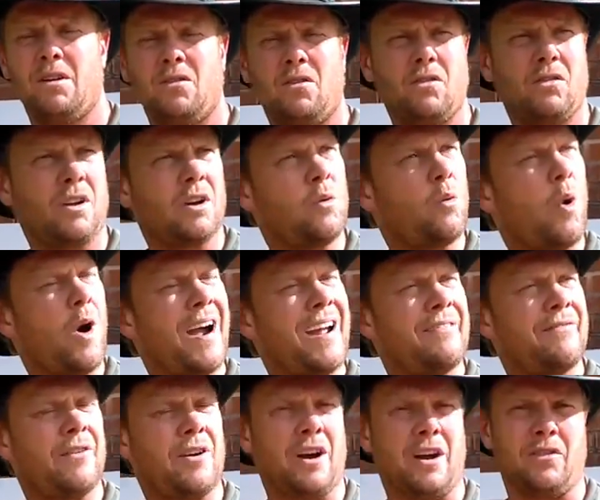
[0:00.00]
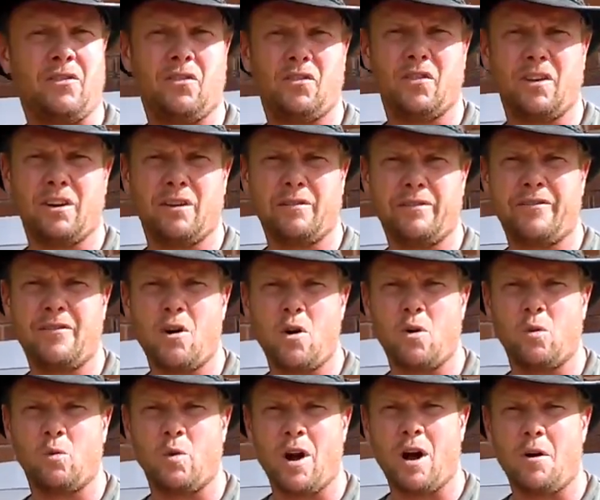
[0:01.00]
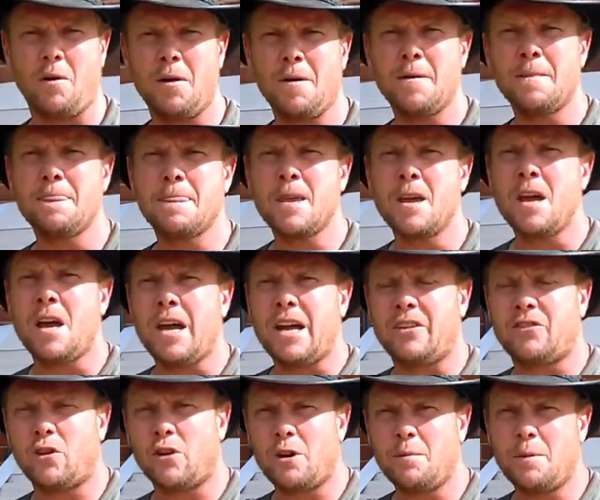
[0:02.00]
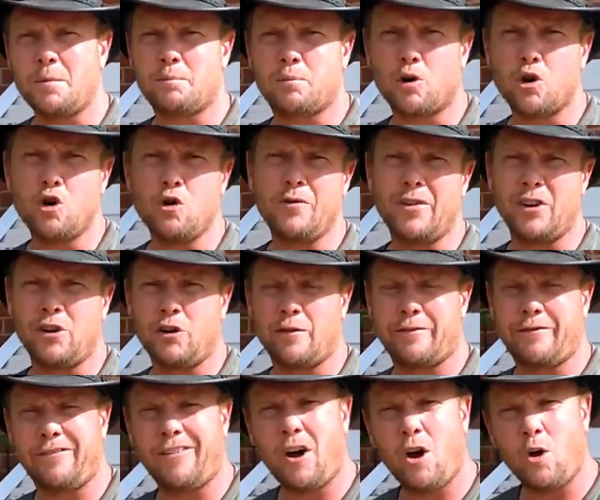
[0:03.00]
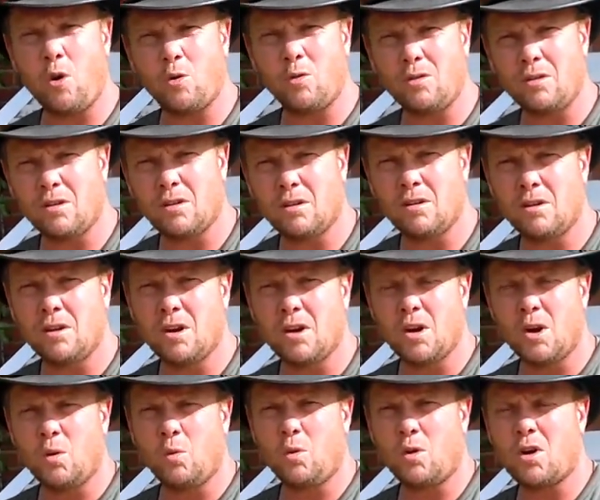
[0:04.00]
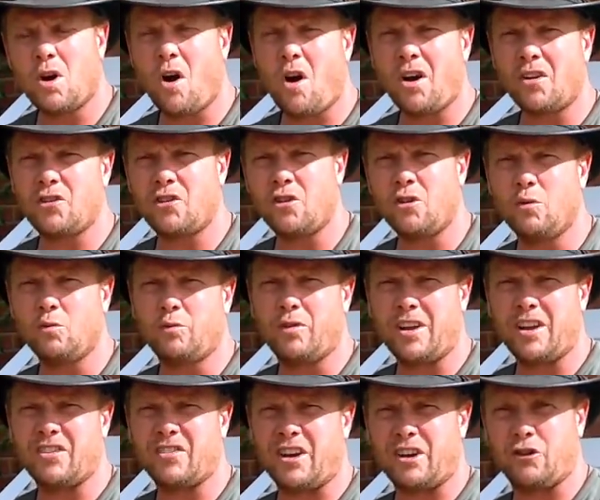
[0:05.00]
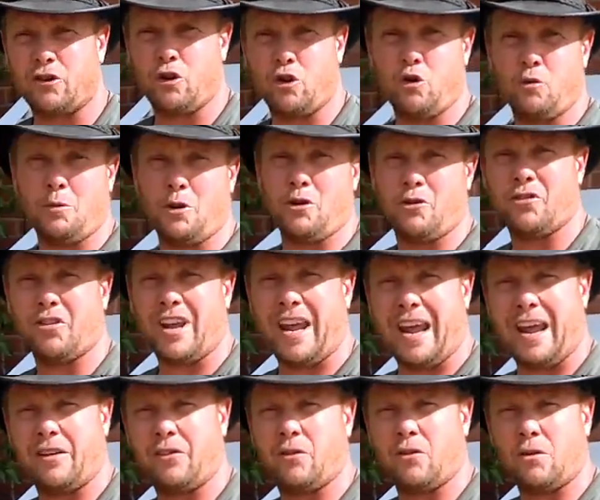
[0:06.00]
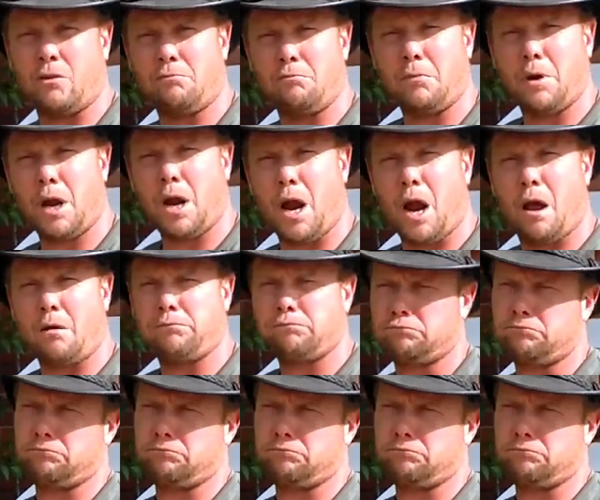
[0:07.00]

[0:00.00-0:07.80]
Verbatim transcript: Just like Wi-Fi, just like your phone. Well, it's already been proven your phone will cause you things like tumors, cancer, you know,